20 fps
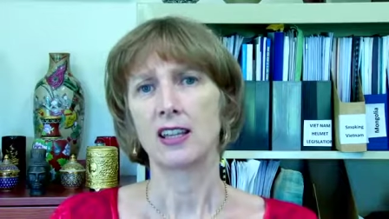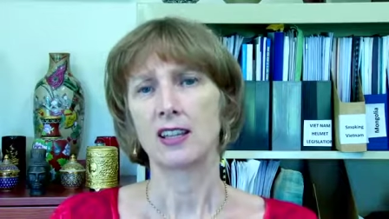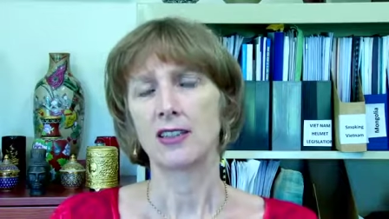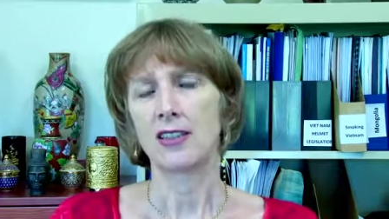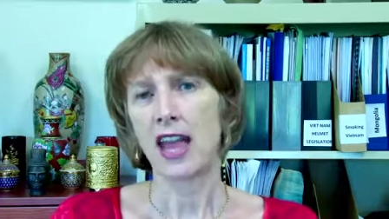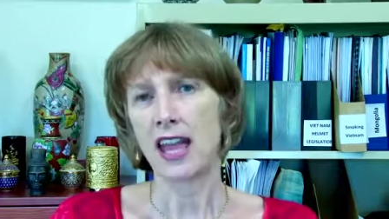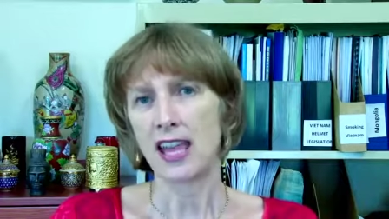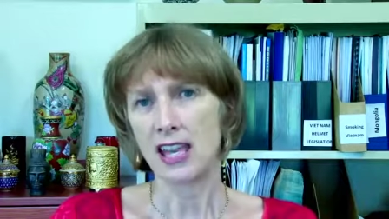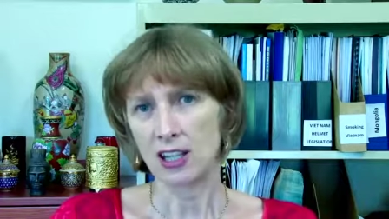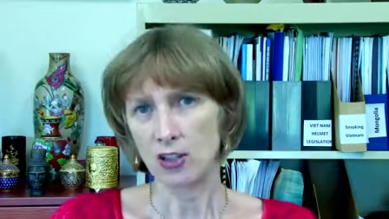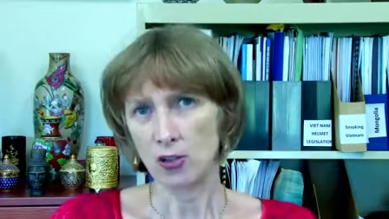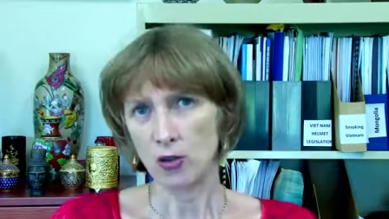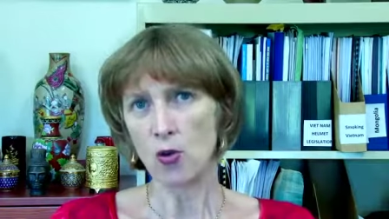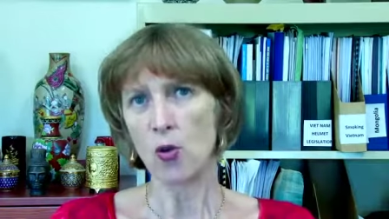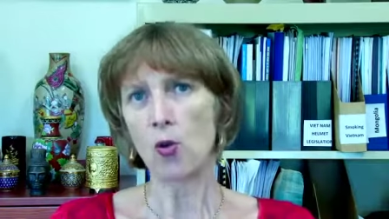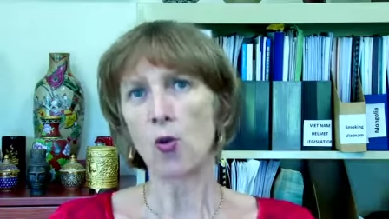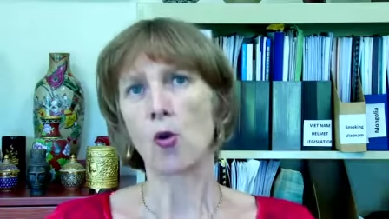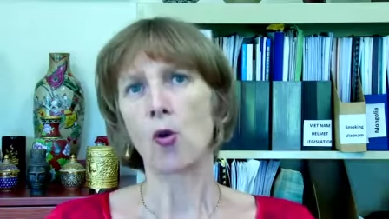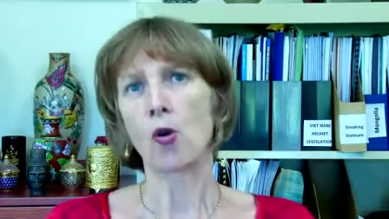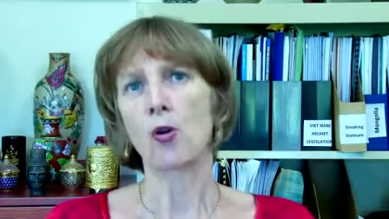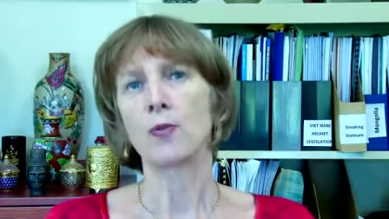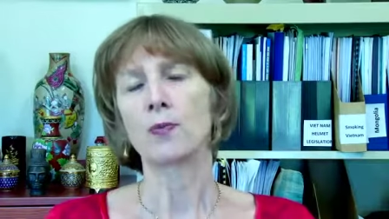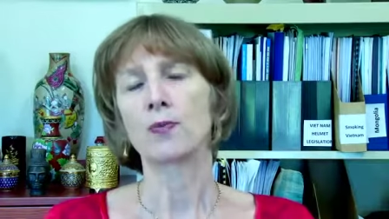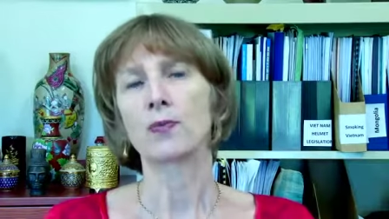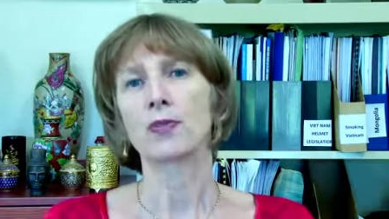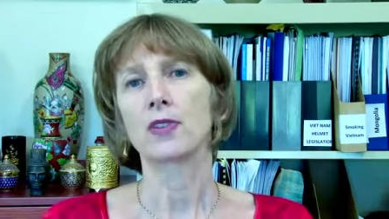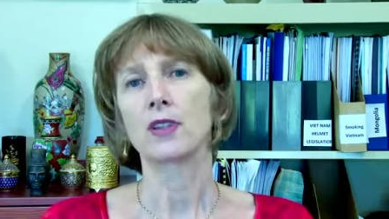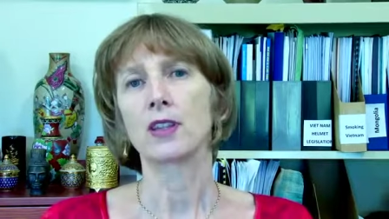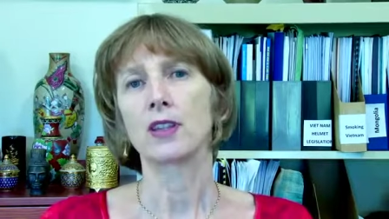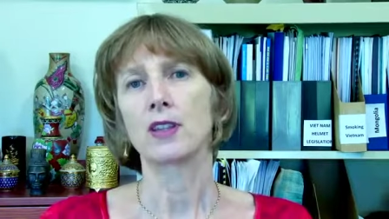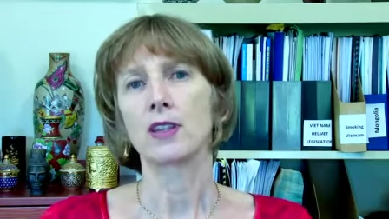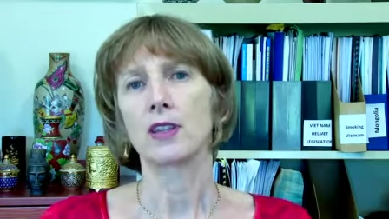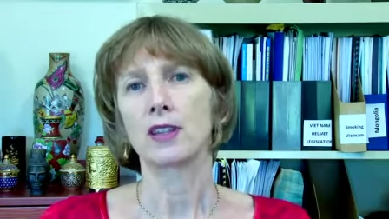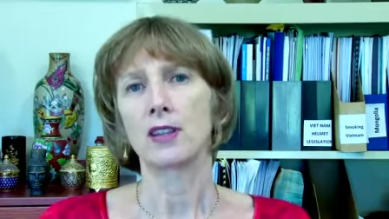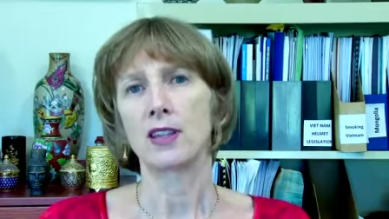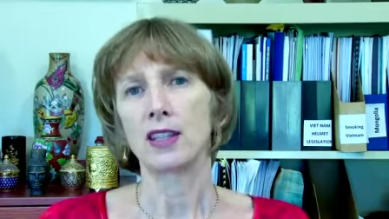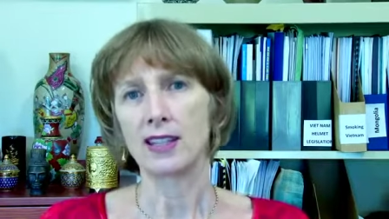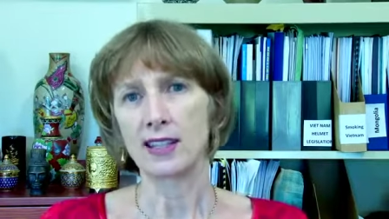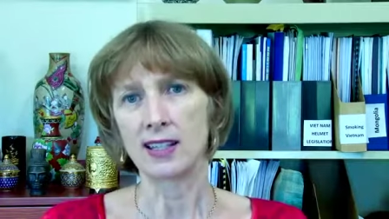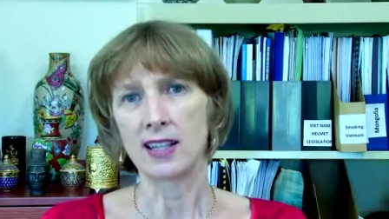they ignore
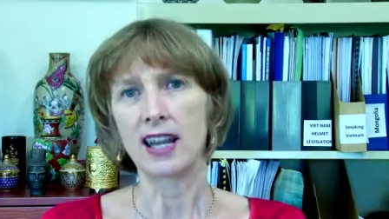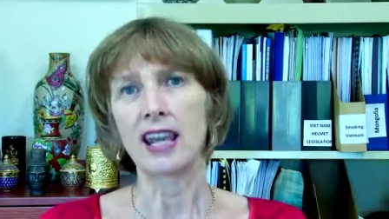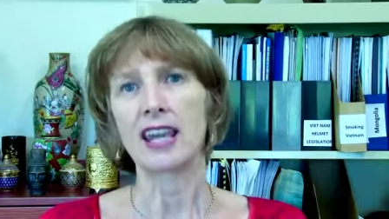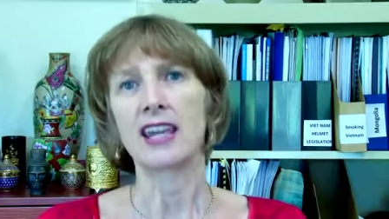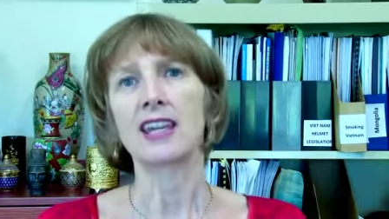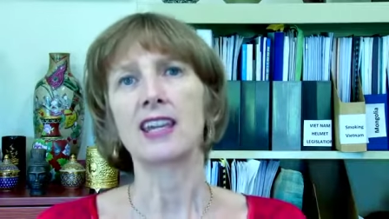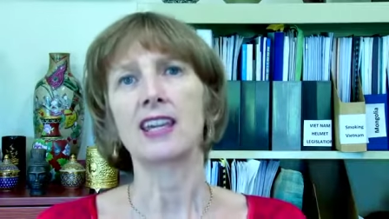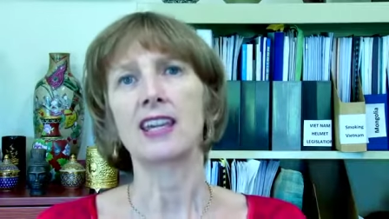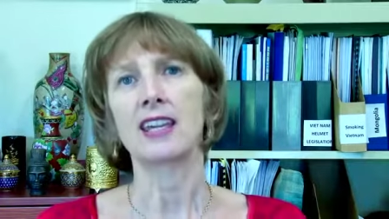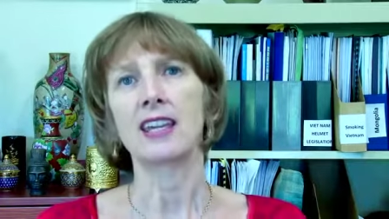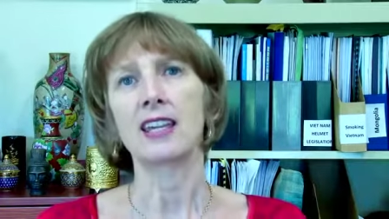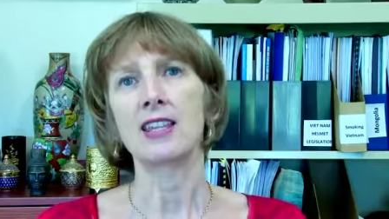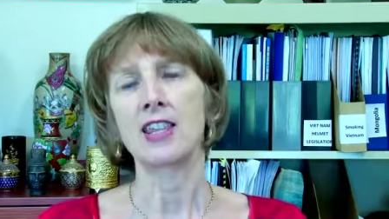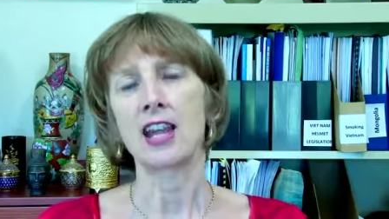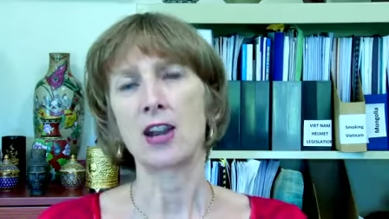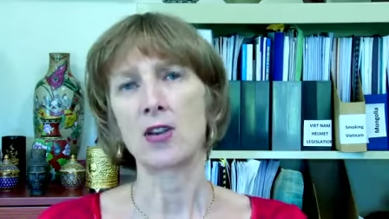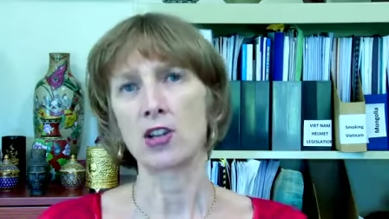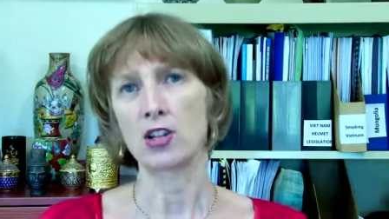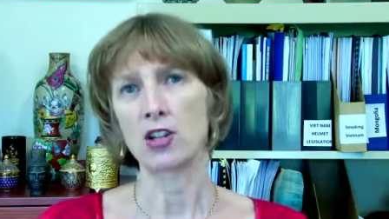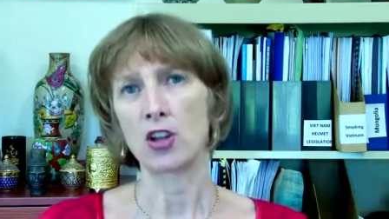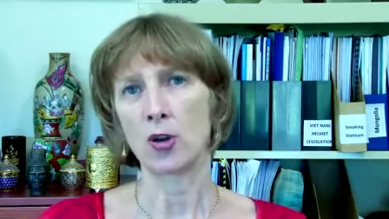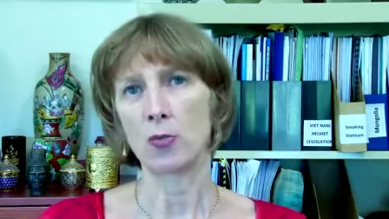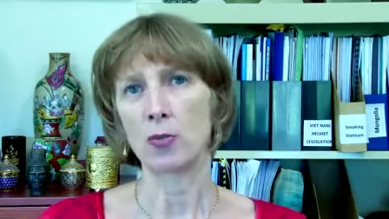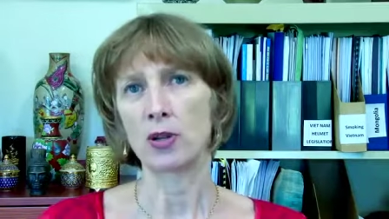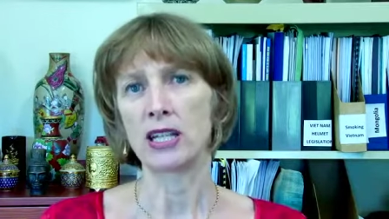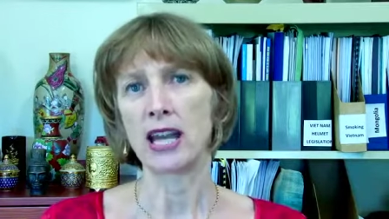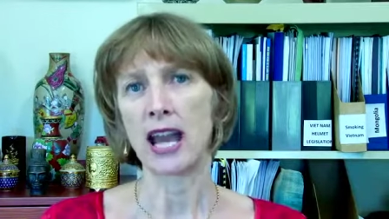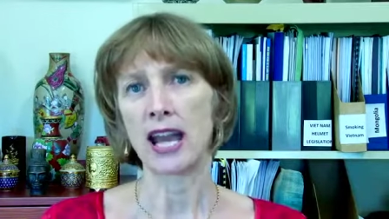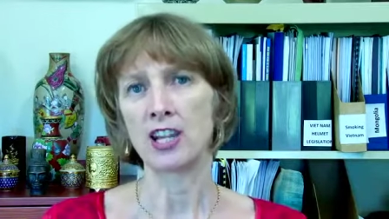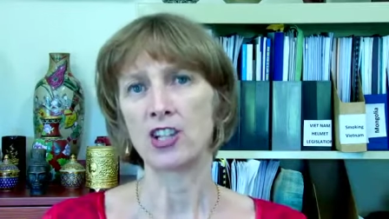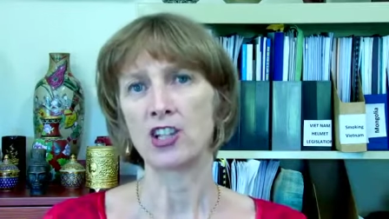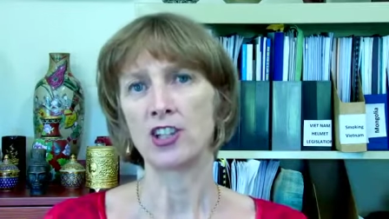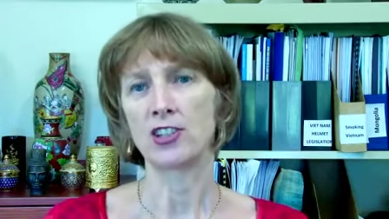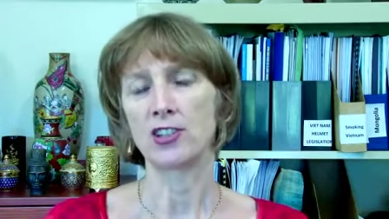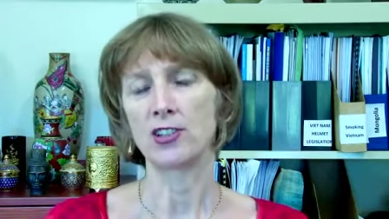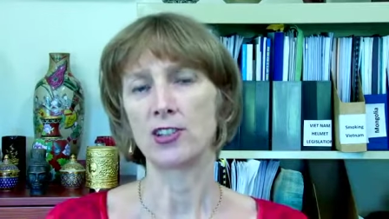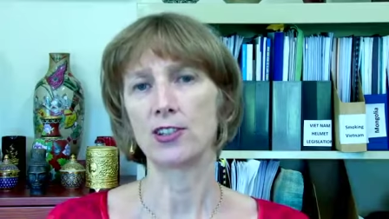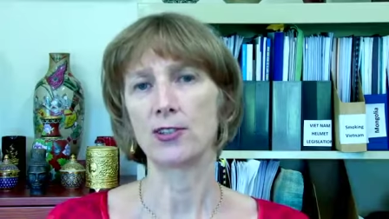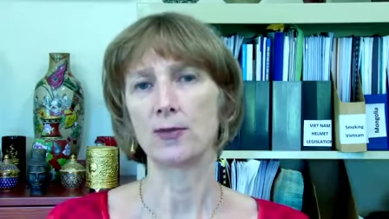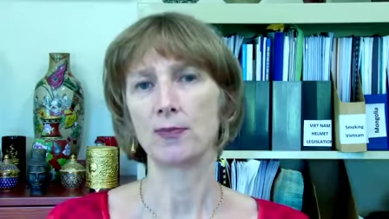this link in their
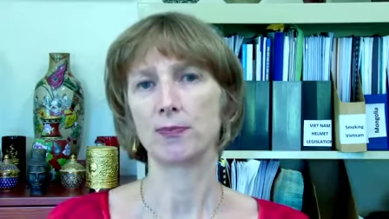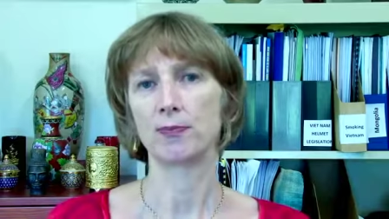interpretations.